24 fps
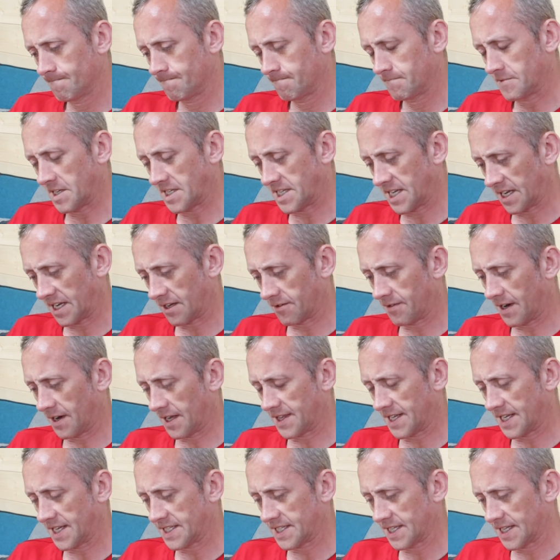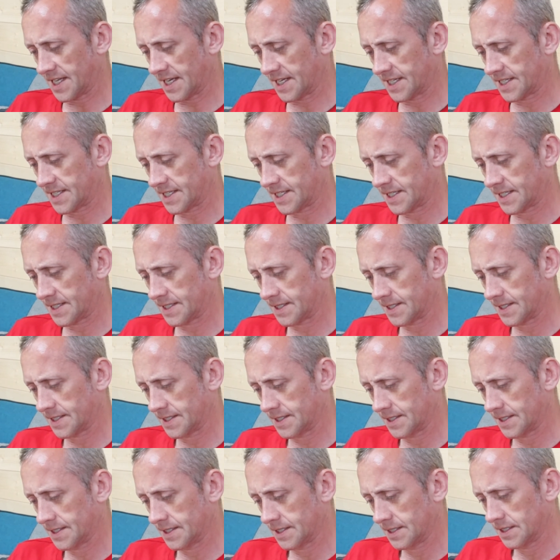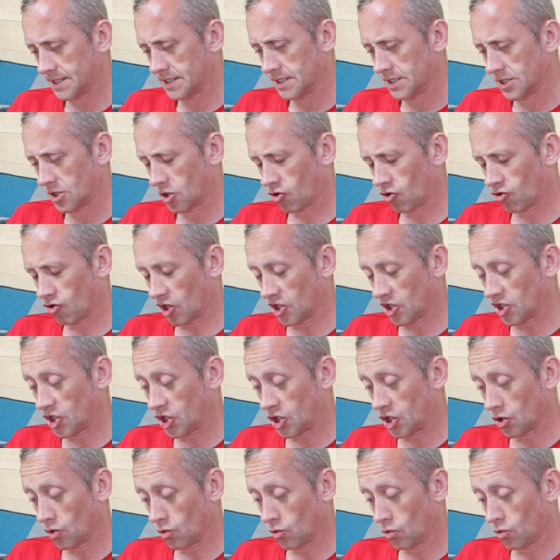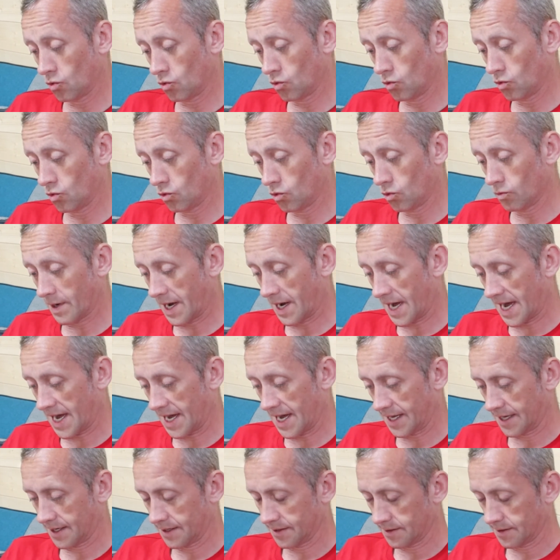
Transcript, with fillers: to take advantage of this. Crunch, ooh my.